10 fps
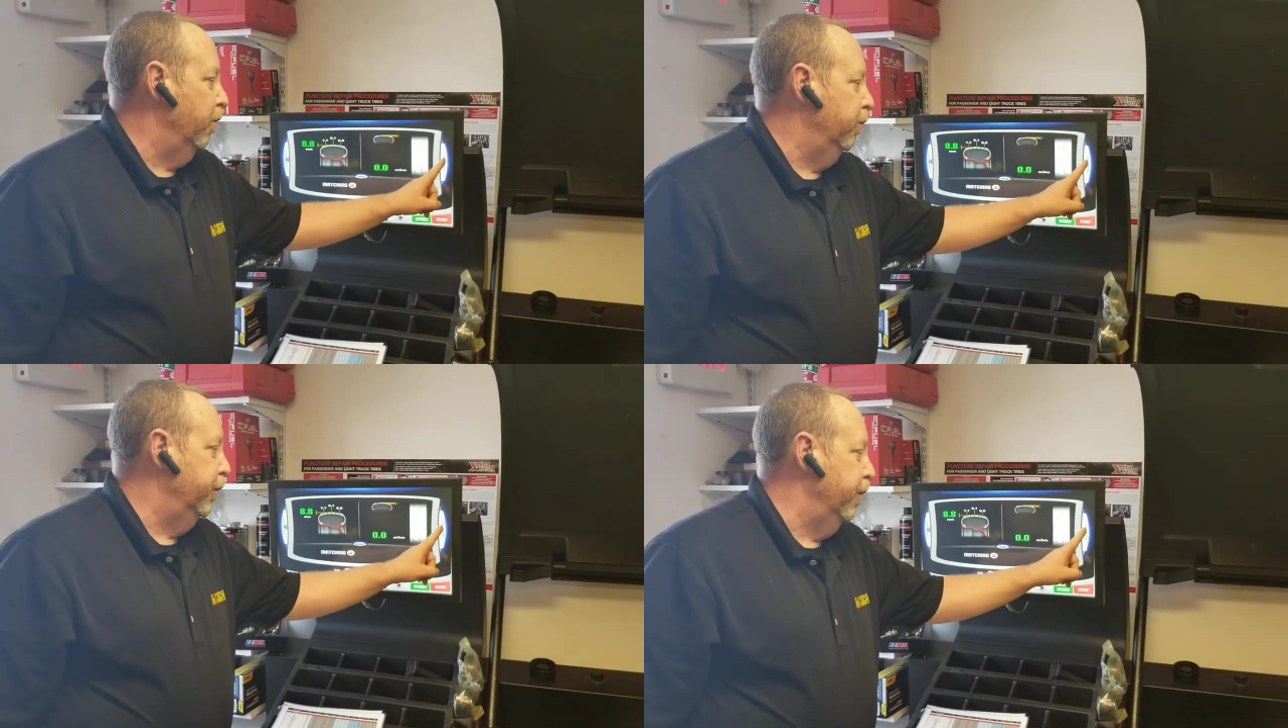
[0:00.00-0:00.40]

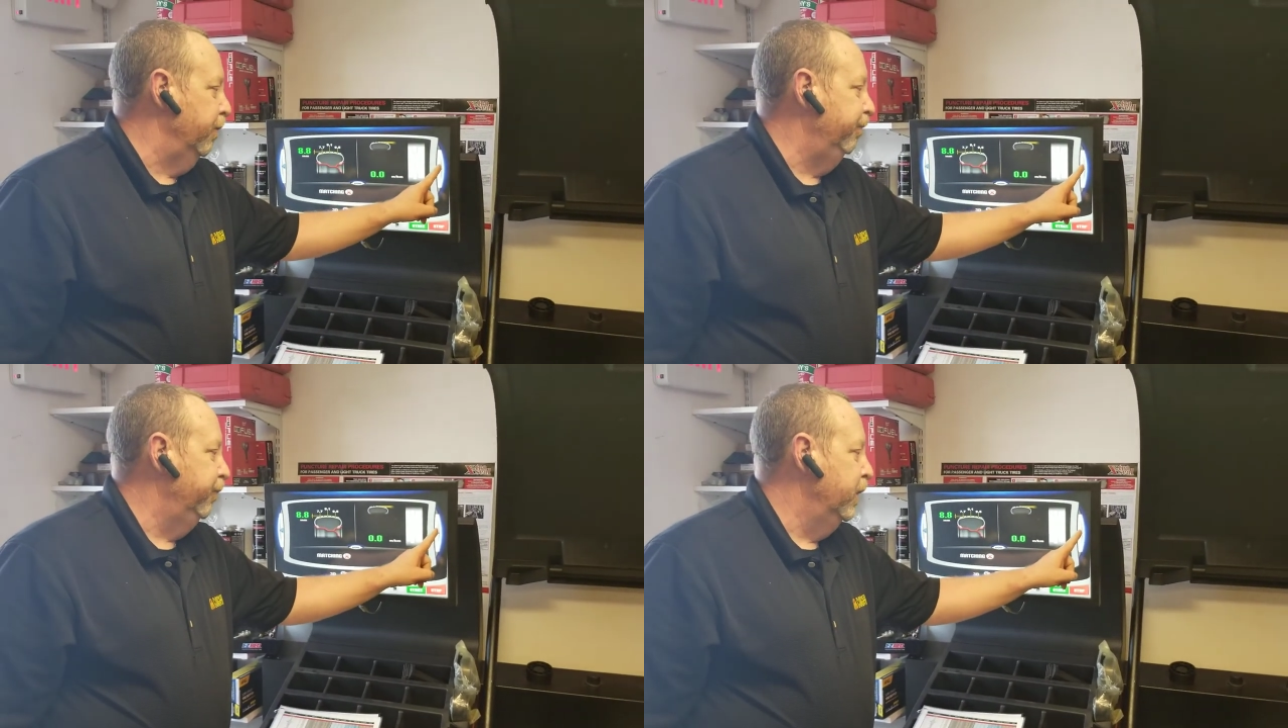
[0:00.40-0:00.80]

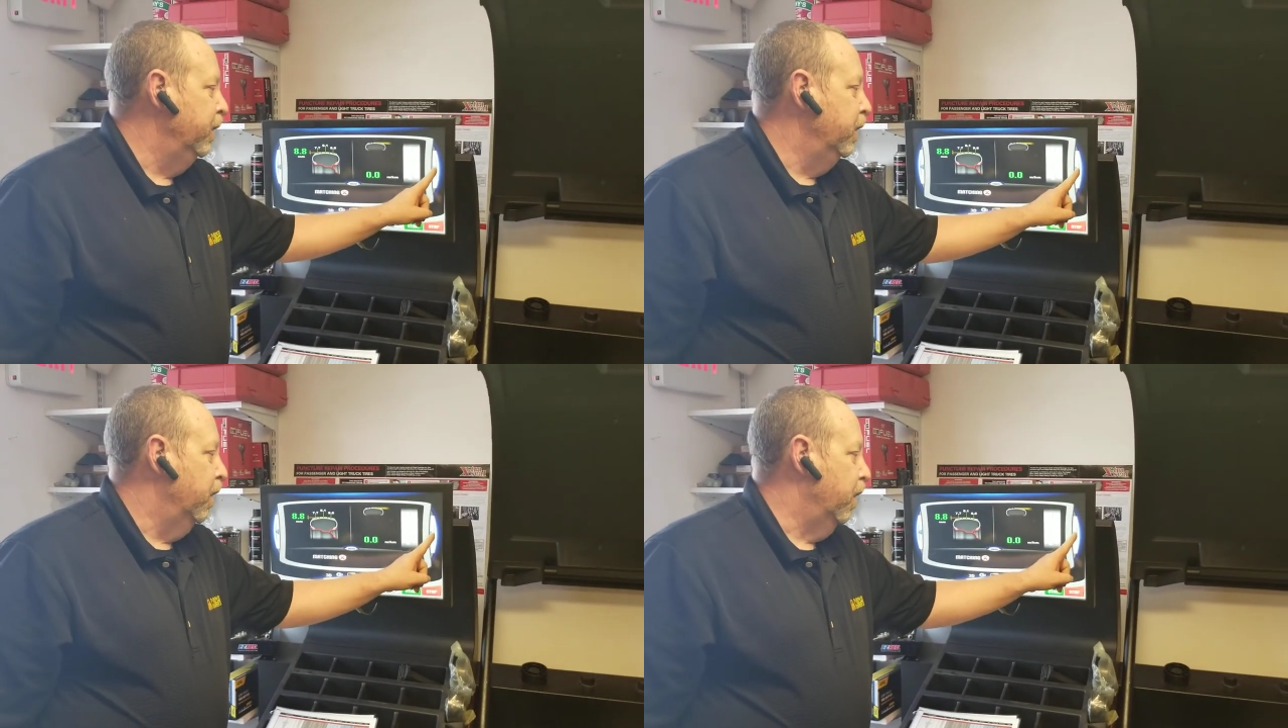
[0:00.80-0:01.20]
earlier
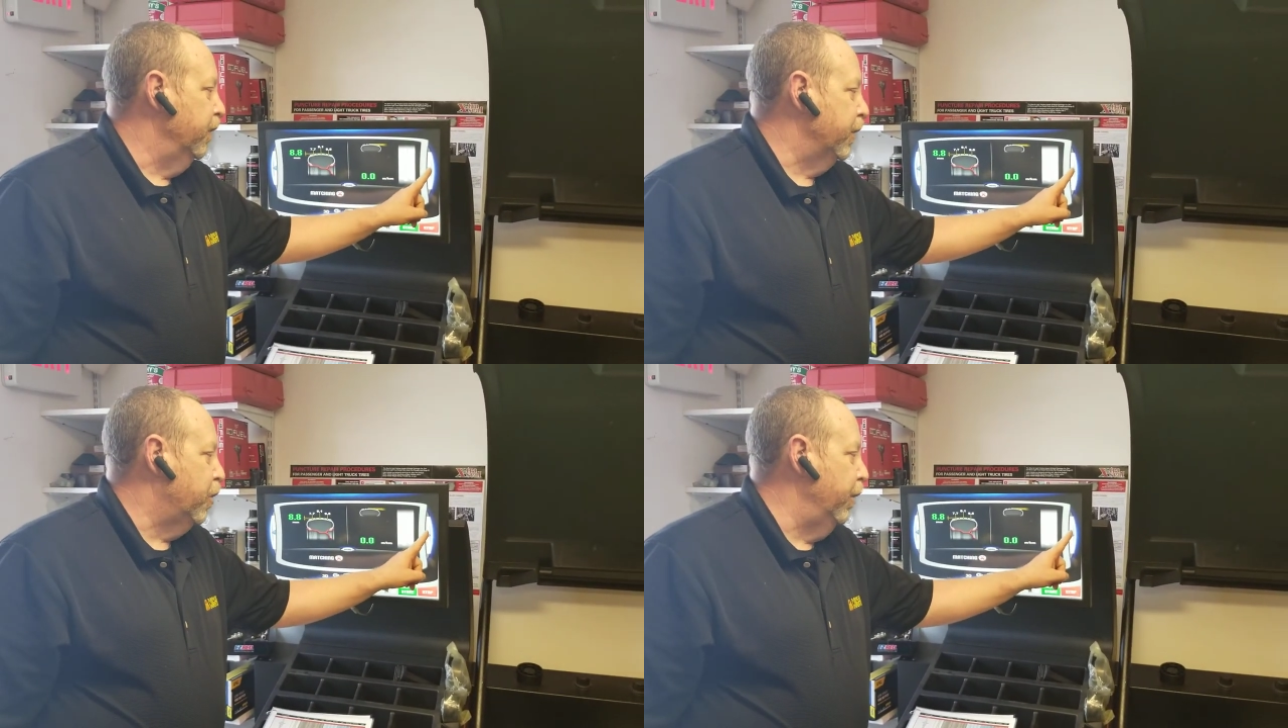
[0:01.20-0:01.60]

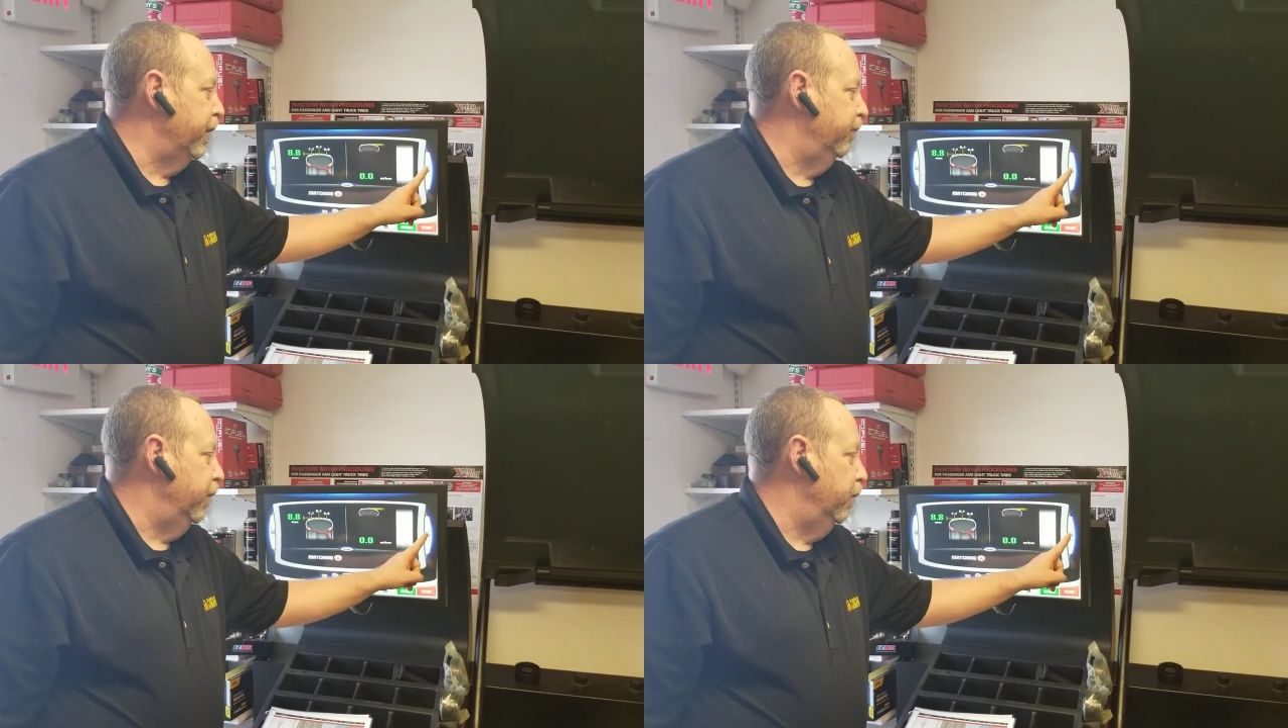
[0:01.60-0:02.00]
on the
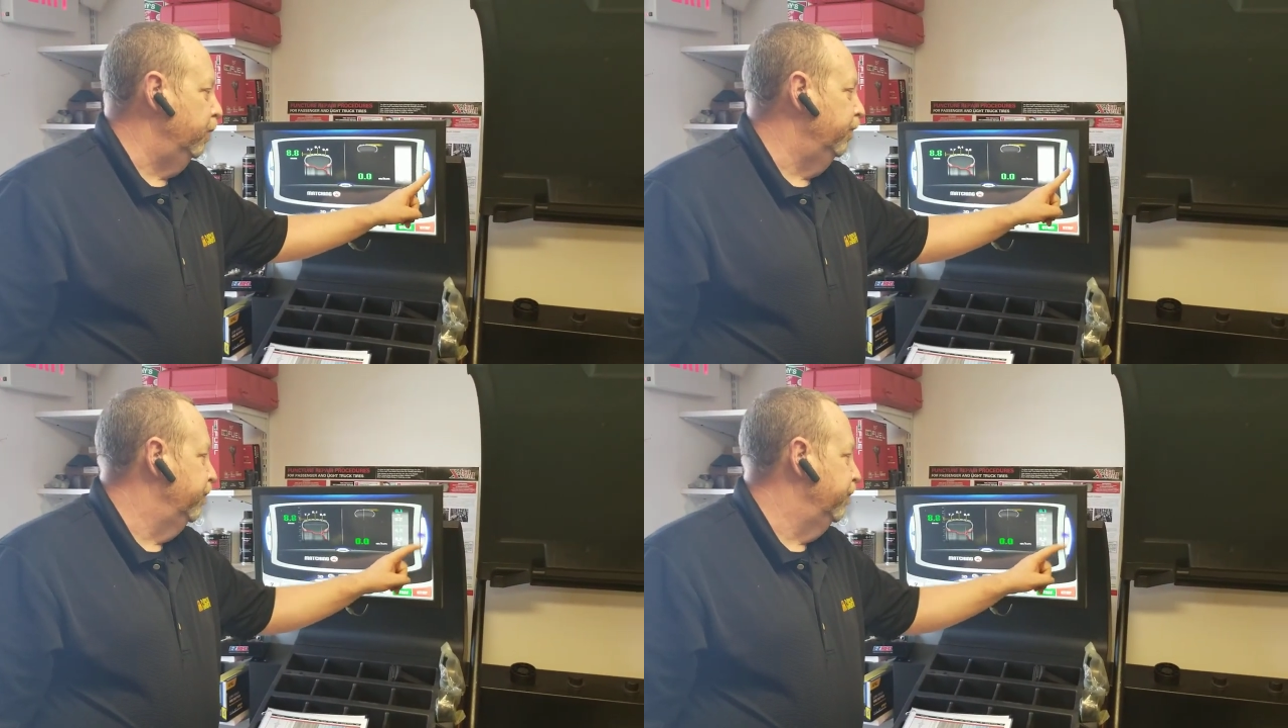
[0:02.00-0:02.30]
quick view.